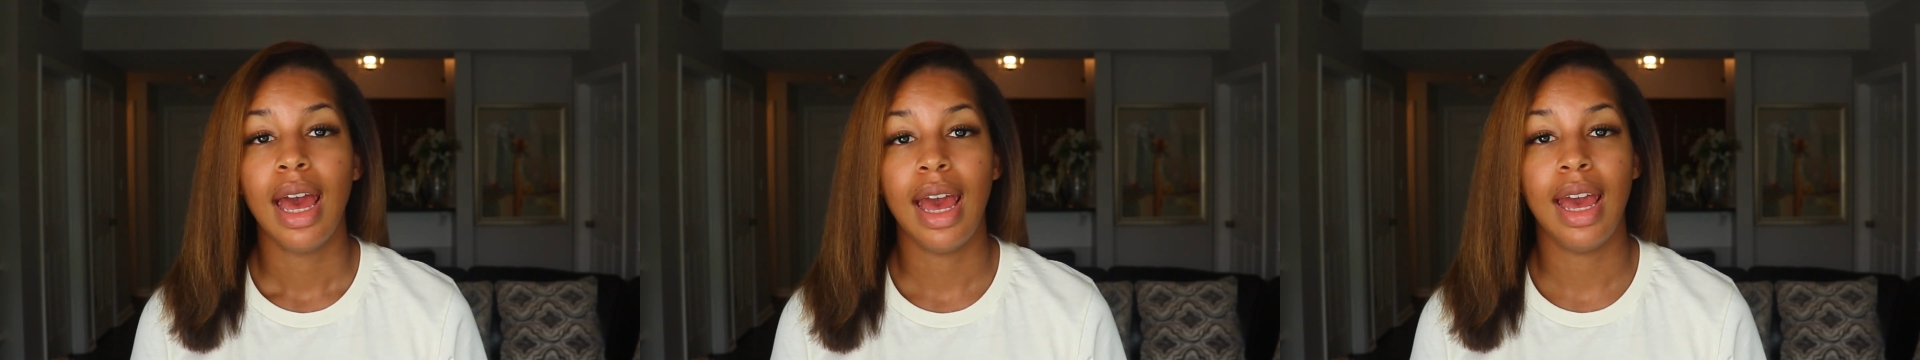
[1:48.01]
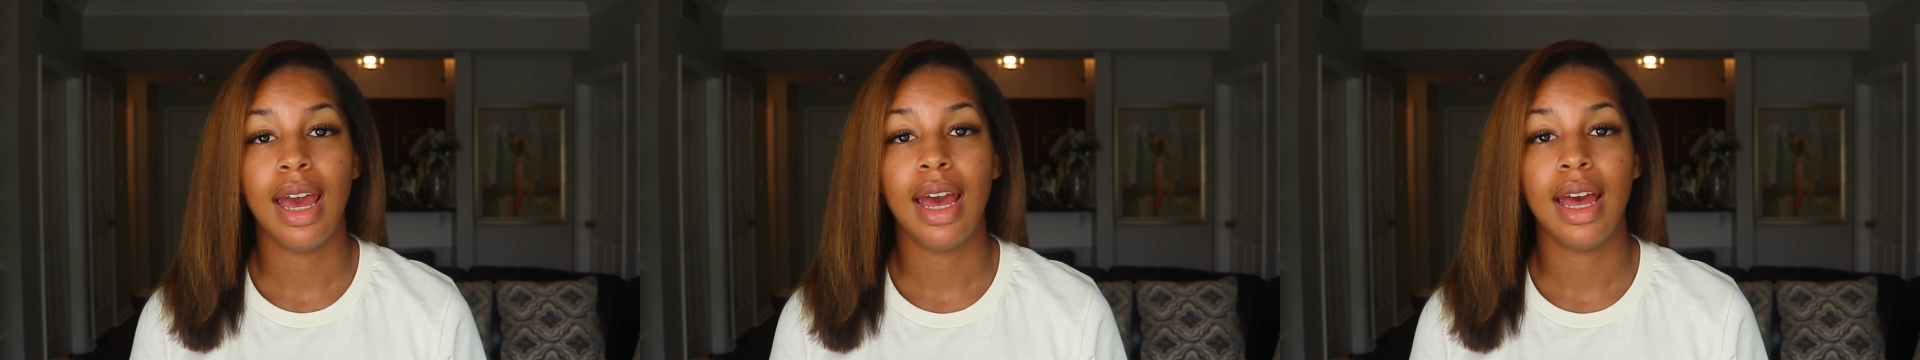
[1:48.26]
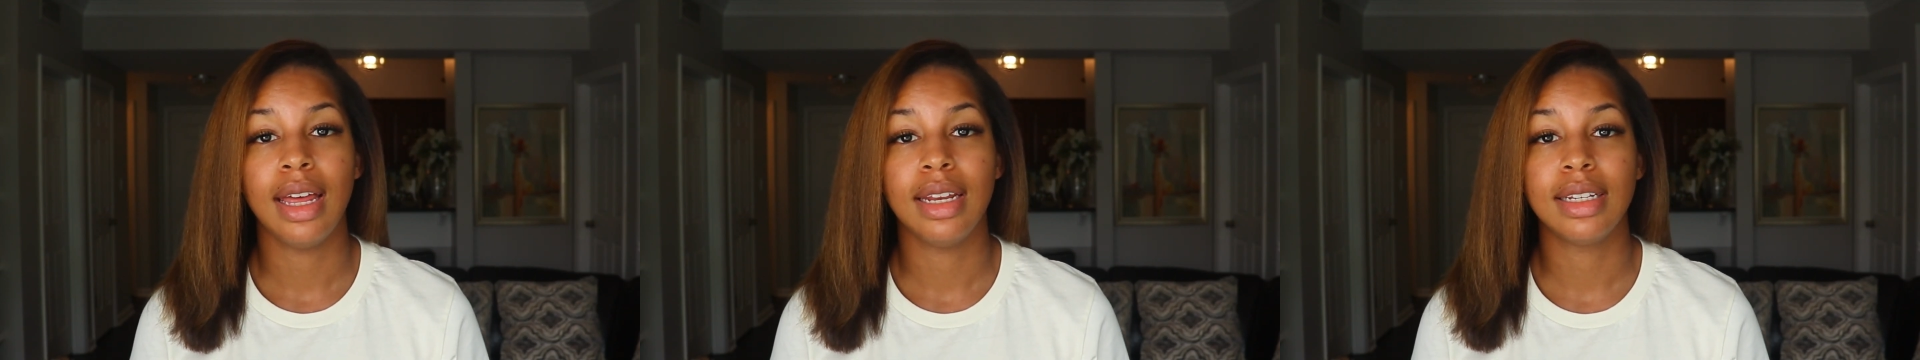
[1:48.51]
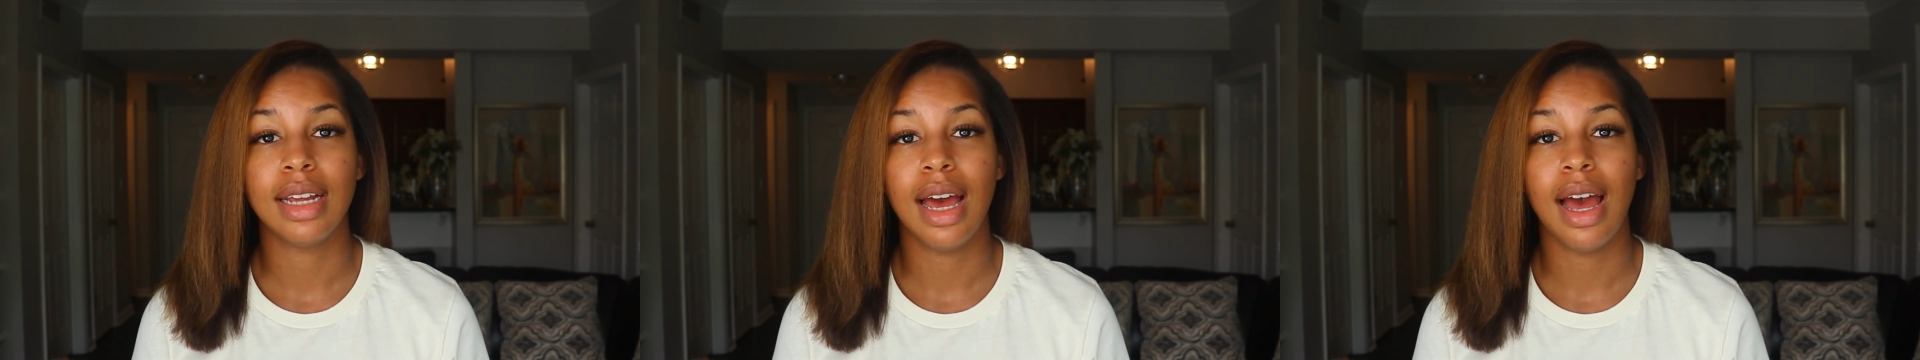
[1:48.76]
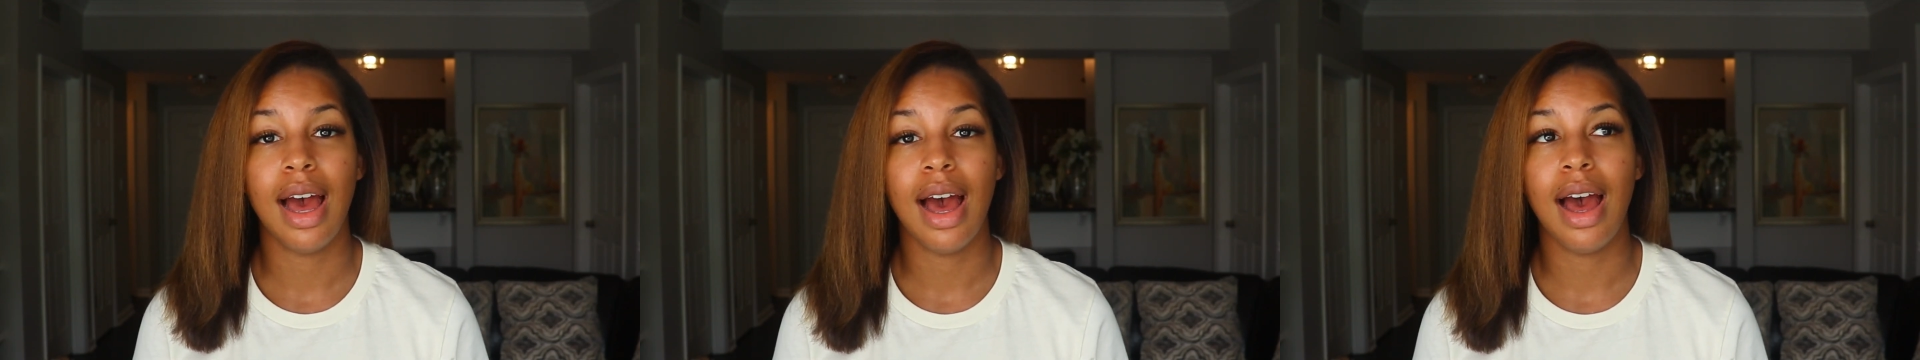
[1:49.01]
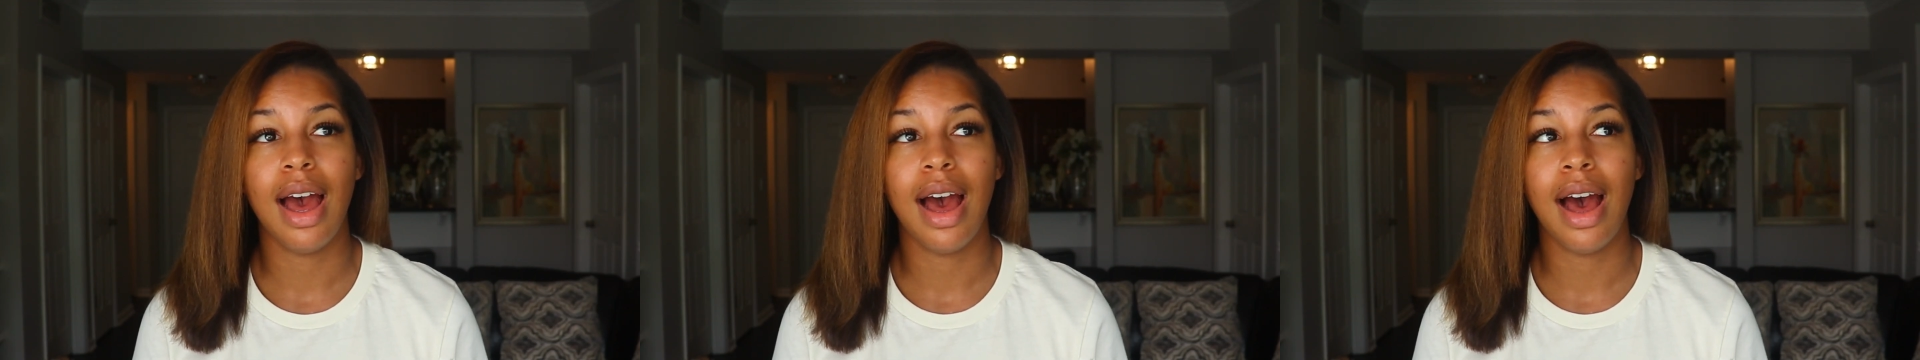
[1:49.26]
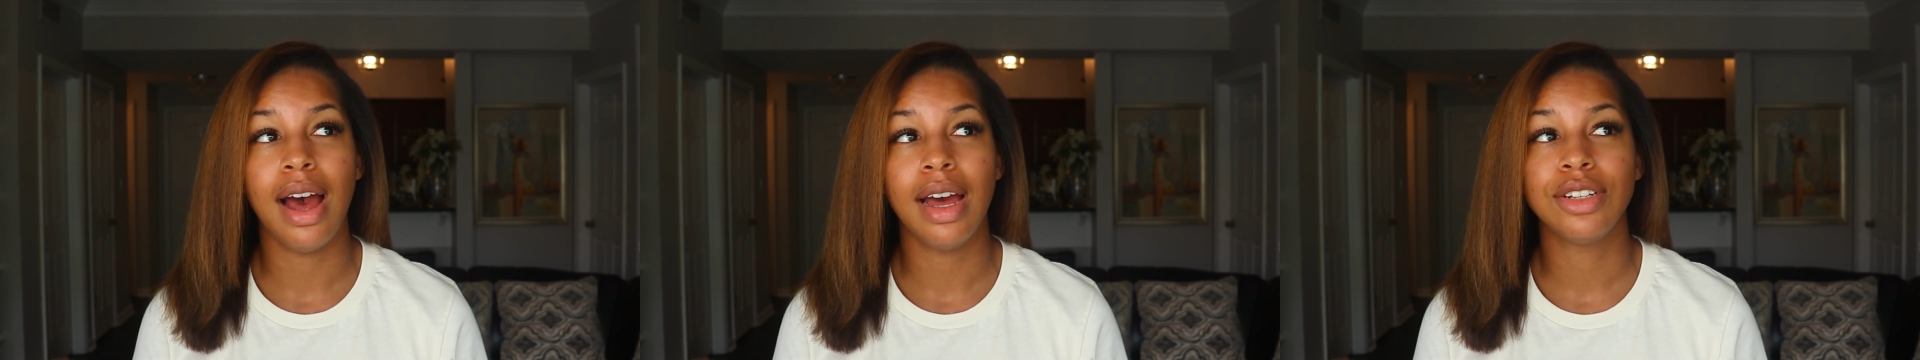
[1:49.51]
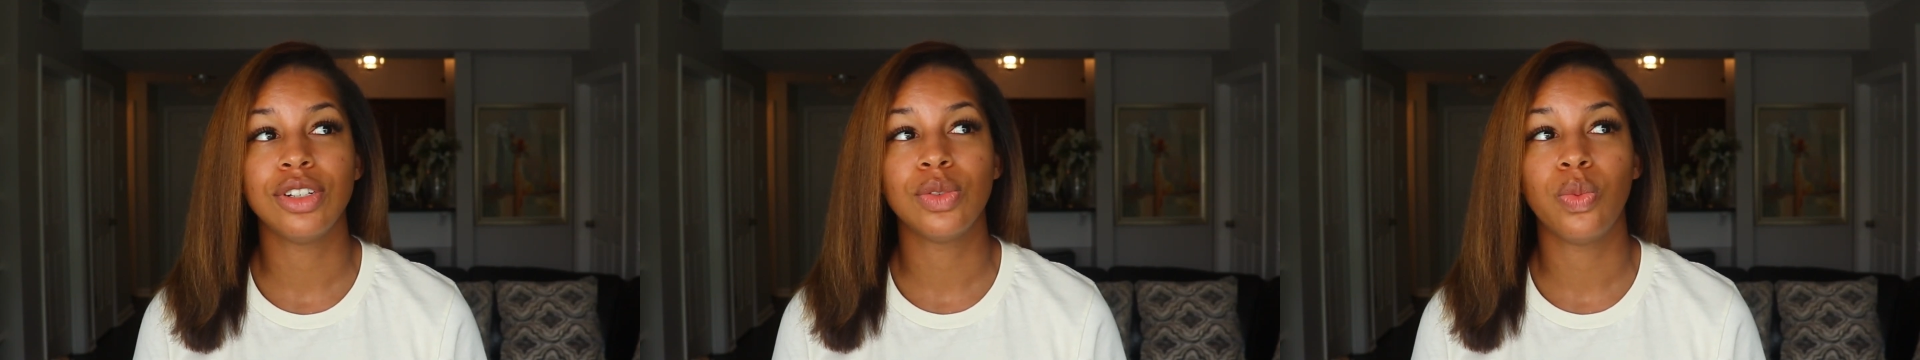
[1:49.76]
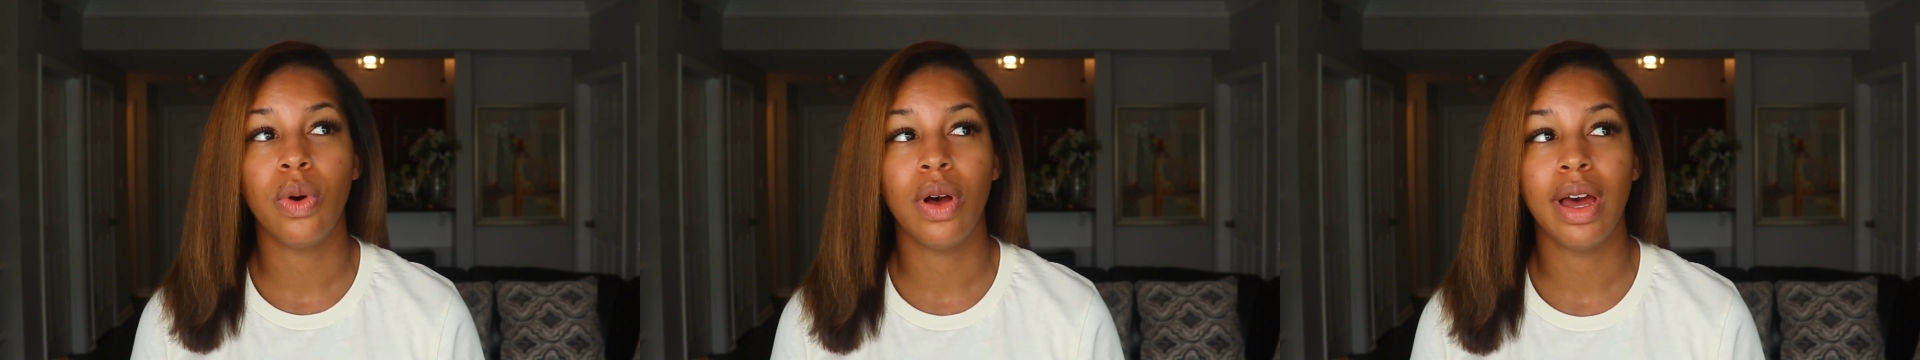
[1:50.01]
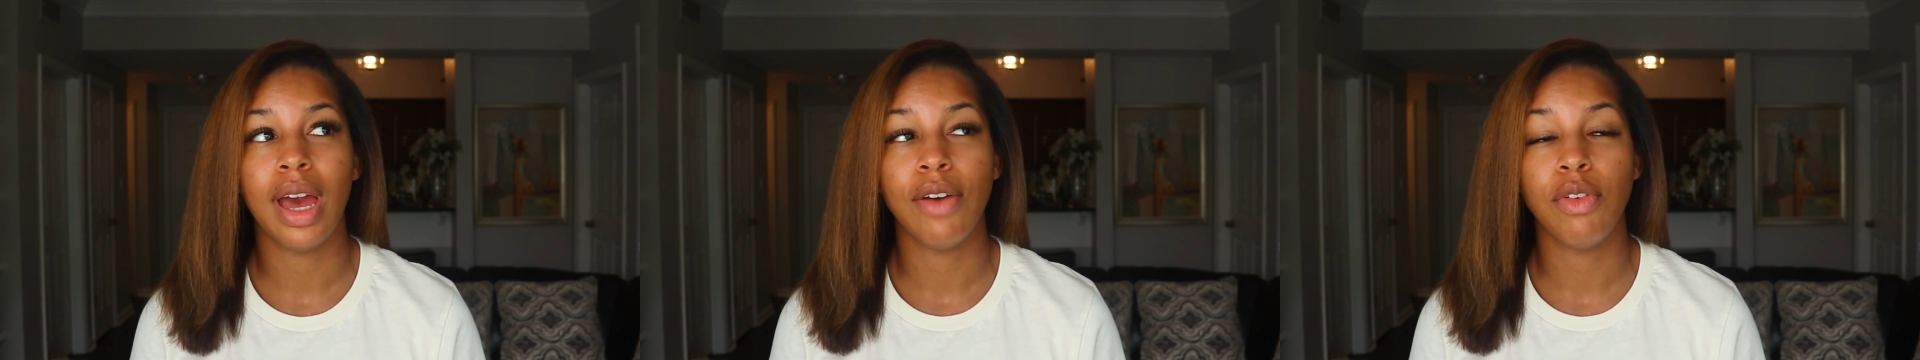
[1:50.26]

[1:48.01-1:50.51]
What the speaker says: And I just want